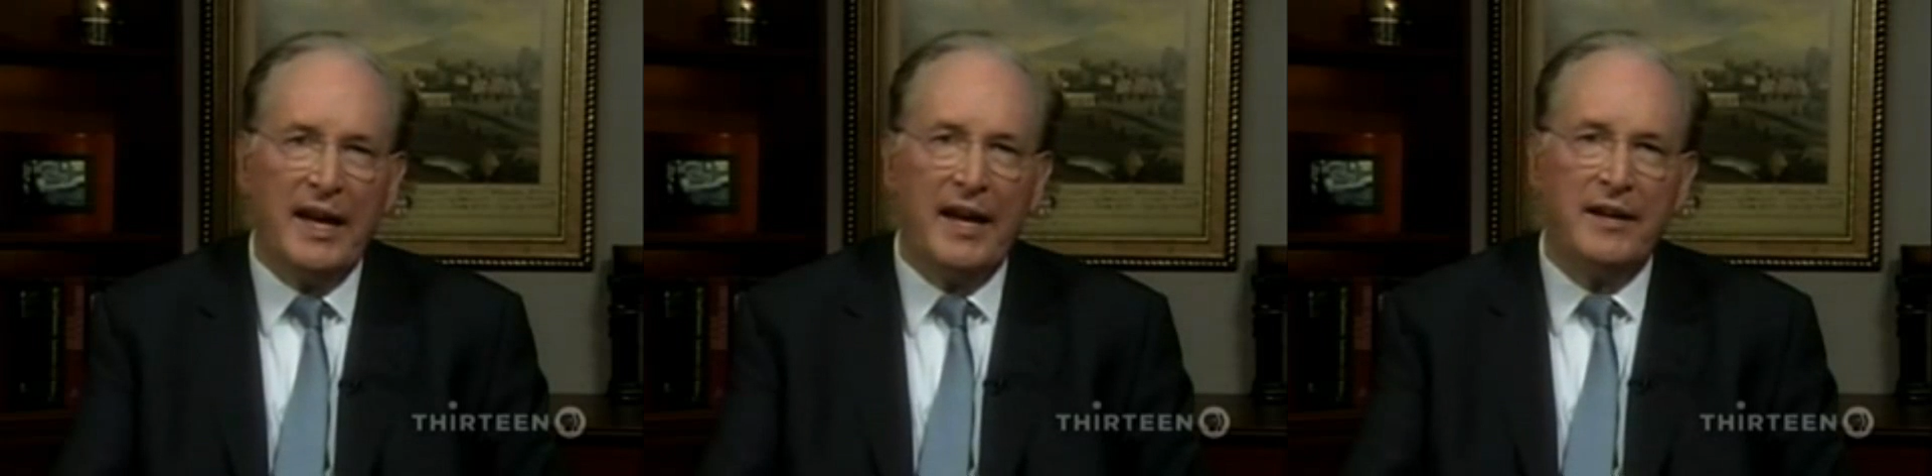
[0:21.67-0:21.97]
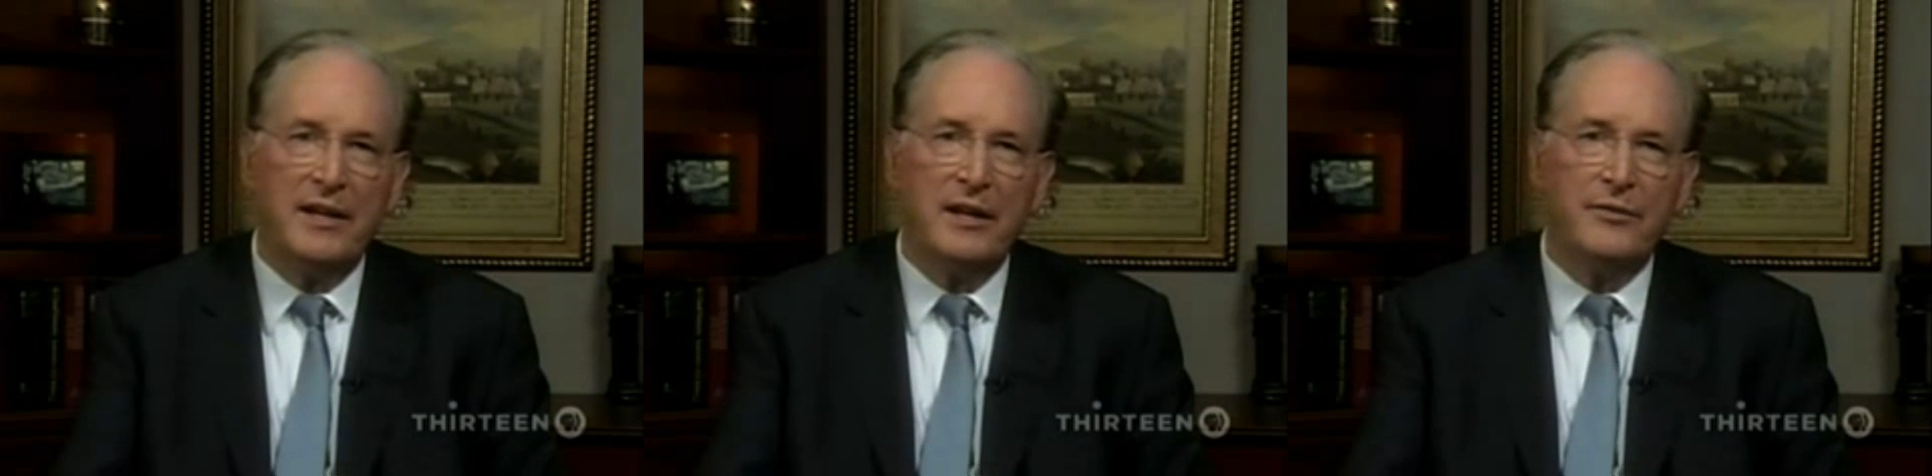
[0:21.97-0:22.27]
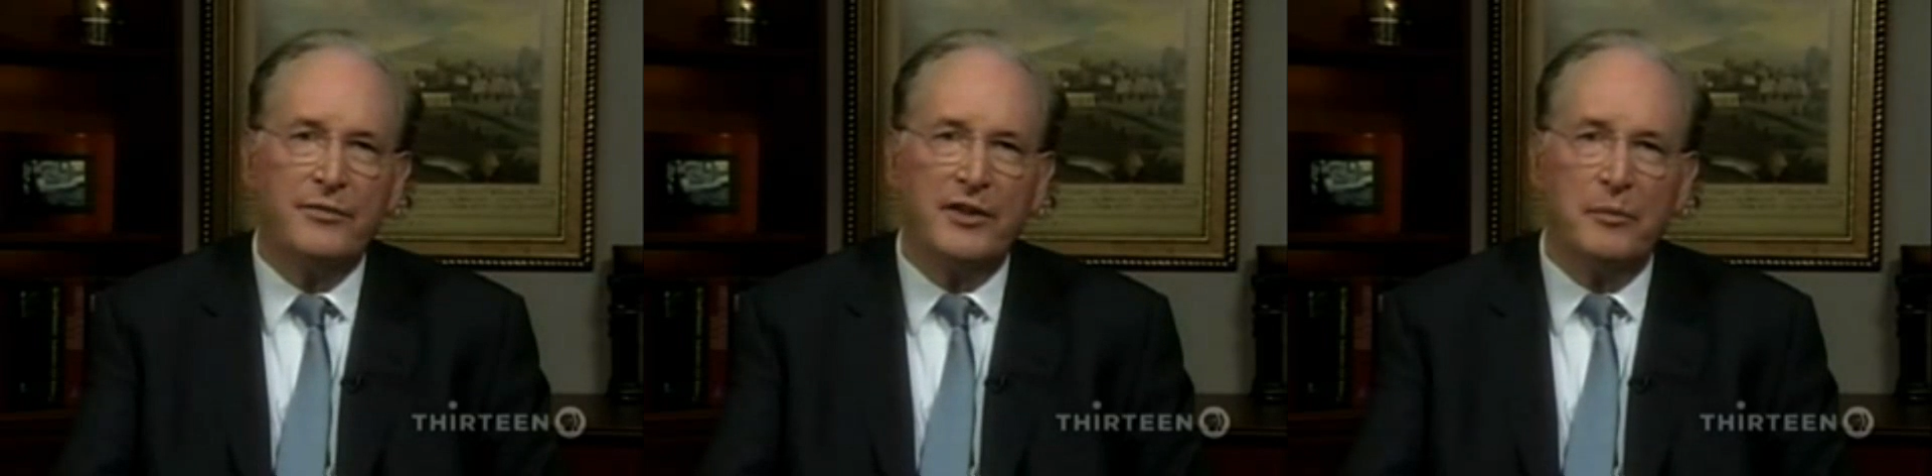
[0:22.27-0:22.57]
And
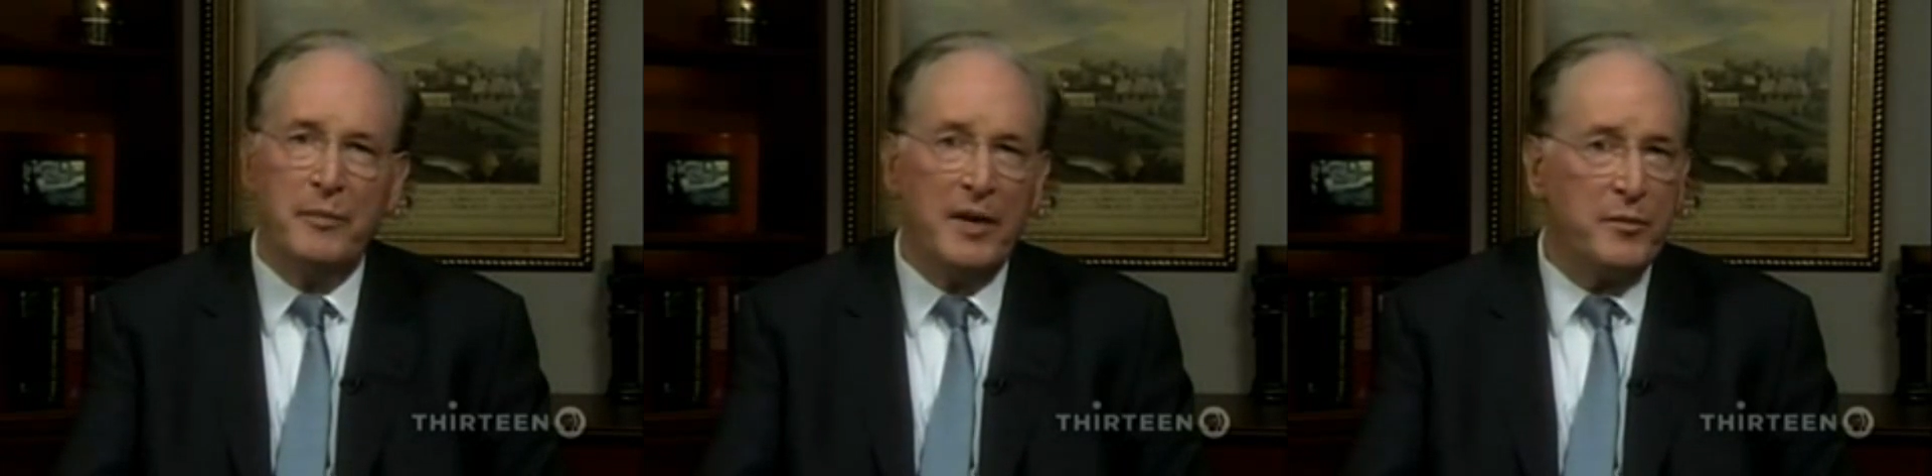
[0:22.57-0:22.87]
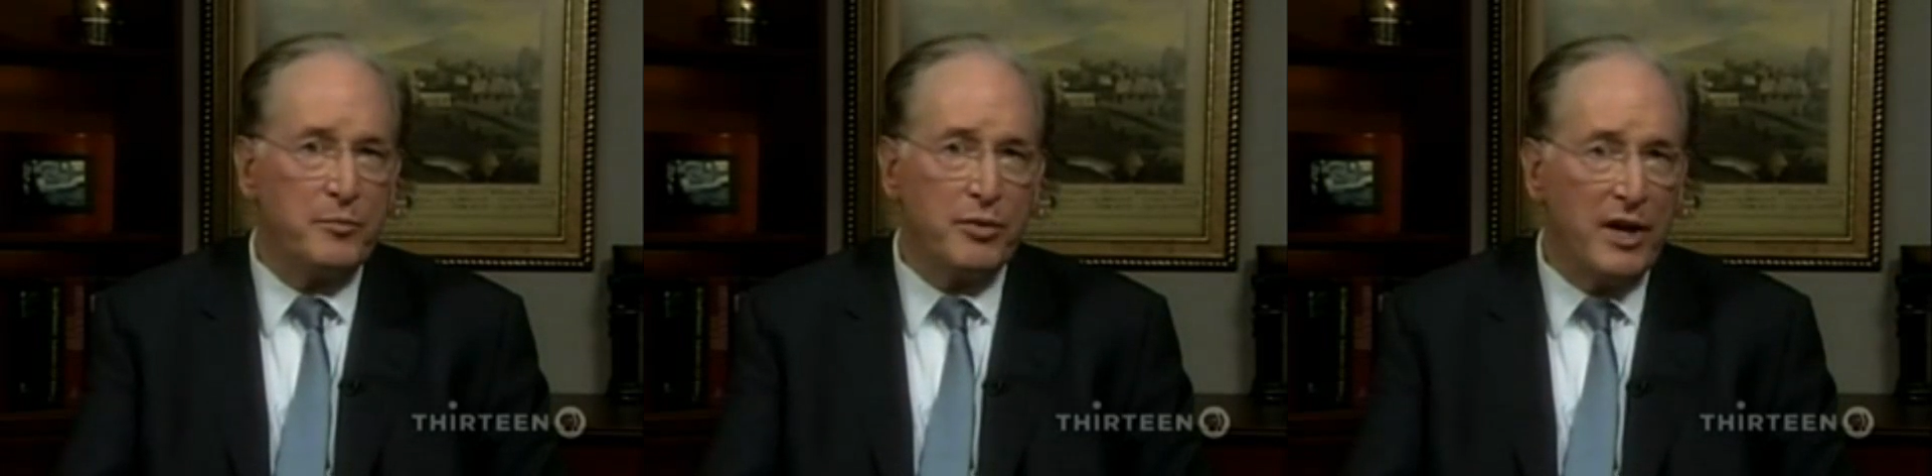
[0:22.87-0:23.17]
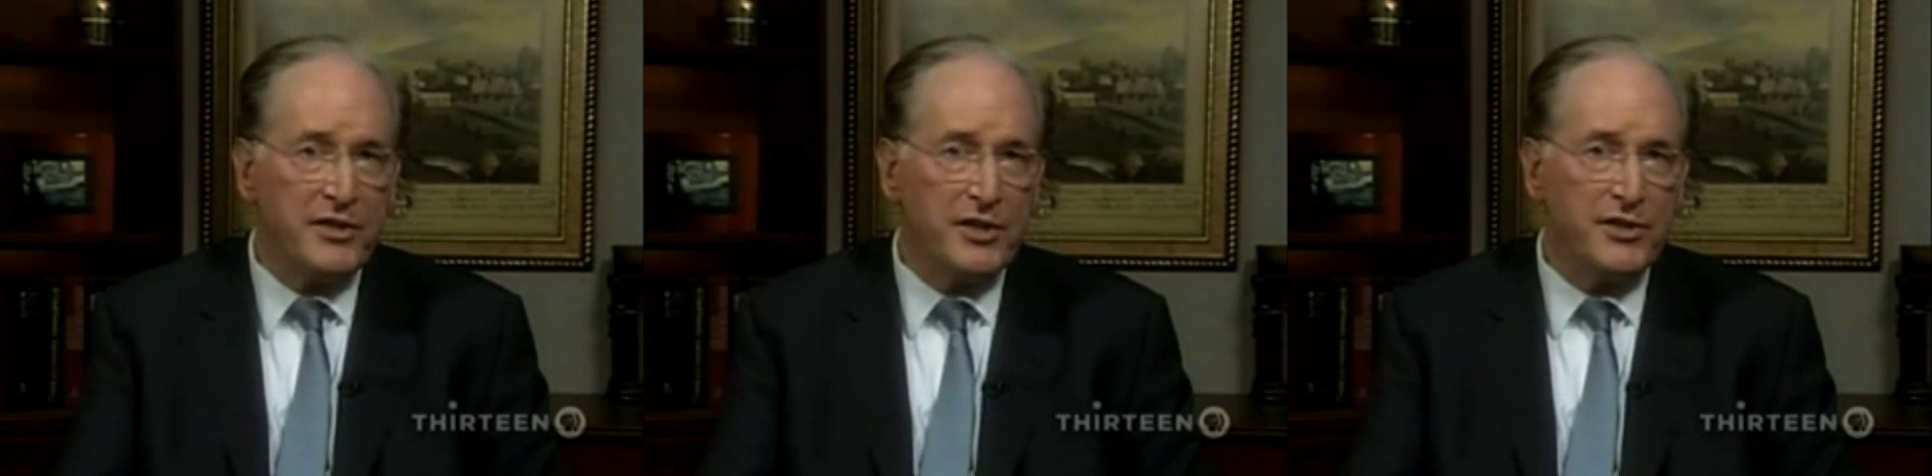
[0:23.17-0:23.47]
if the amendment
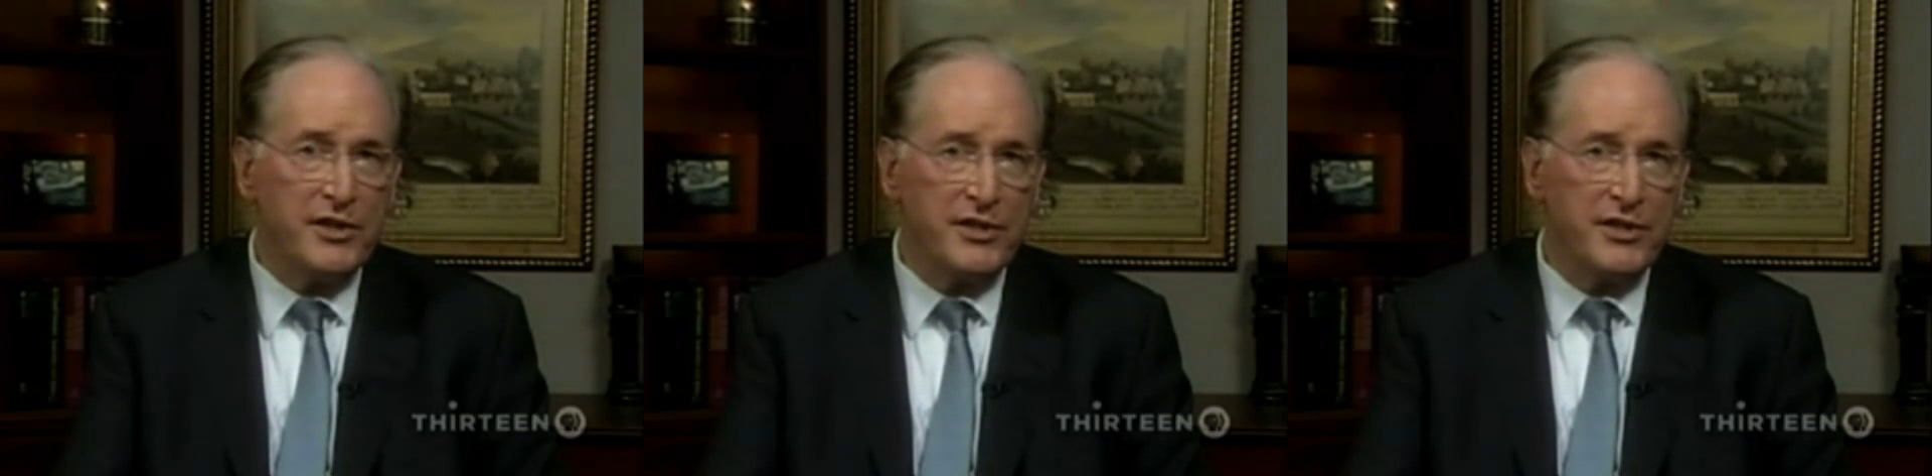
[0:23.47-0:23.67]
process